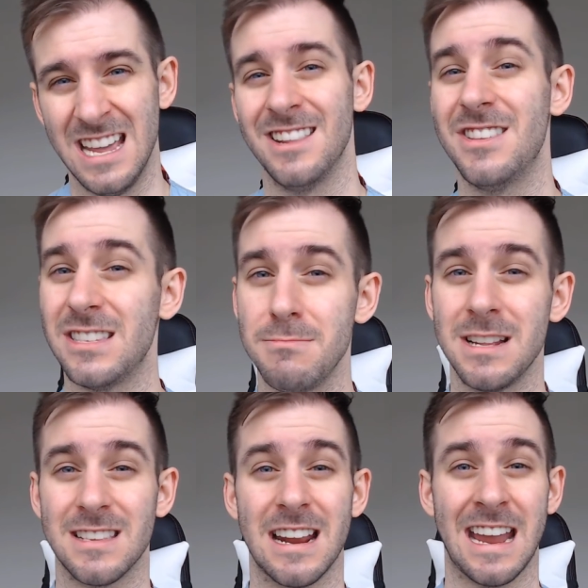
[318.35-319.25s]
This
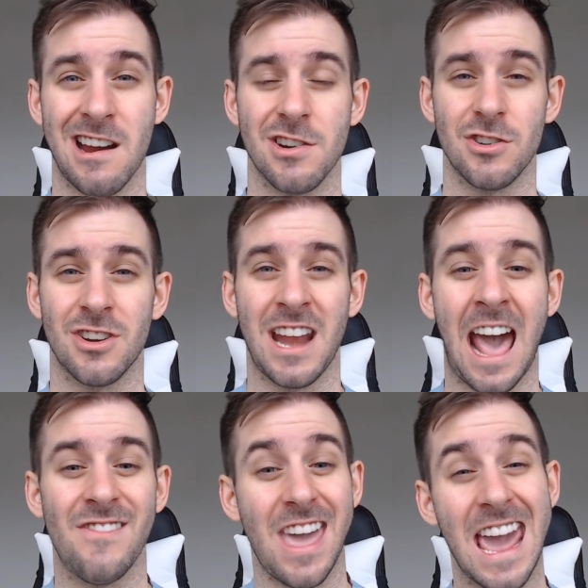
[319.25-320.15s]
means that a character could
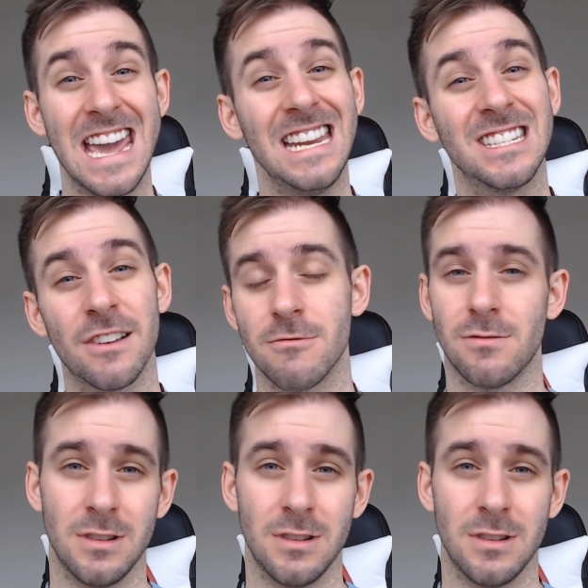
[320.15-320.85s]
have 8 different